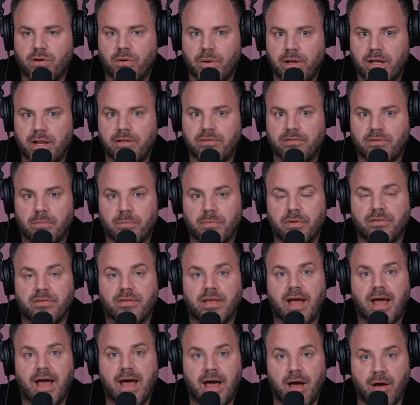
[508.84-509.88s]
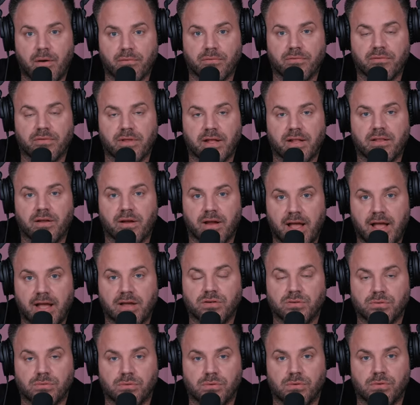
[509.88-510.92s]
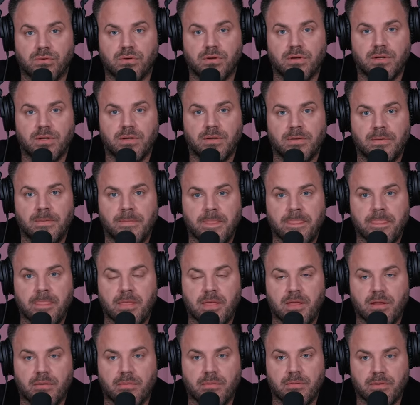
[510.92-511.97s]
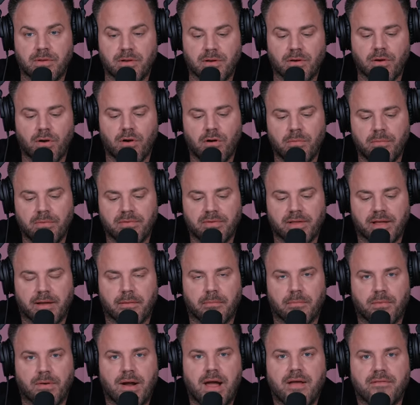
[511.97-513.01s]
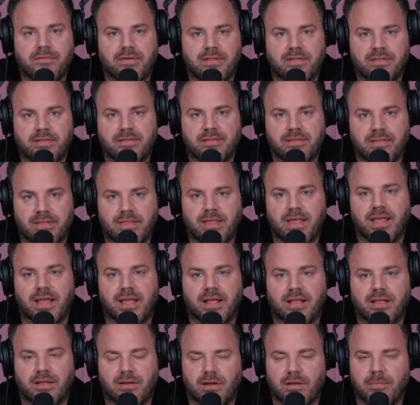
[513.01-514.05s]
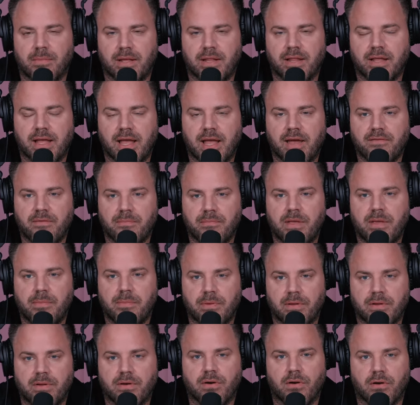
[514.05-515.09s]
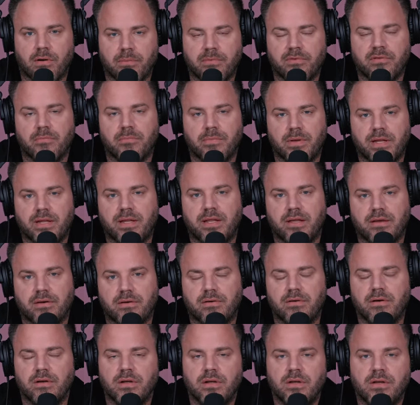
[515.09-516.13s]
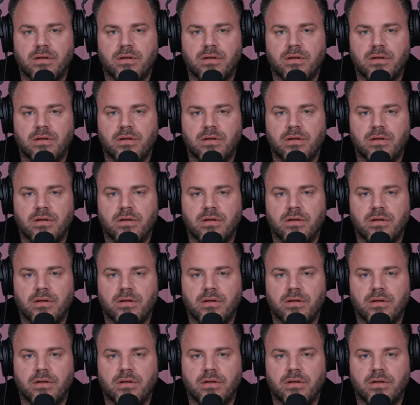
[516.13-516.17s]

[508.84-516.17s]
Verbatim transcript: going into someone's house, like yeah. their actual, you know, your home is like a private thing. You know mm-hmm. what I mean? Mm-hmm. Like having people in your home was a big deal.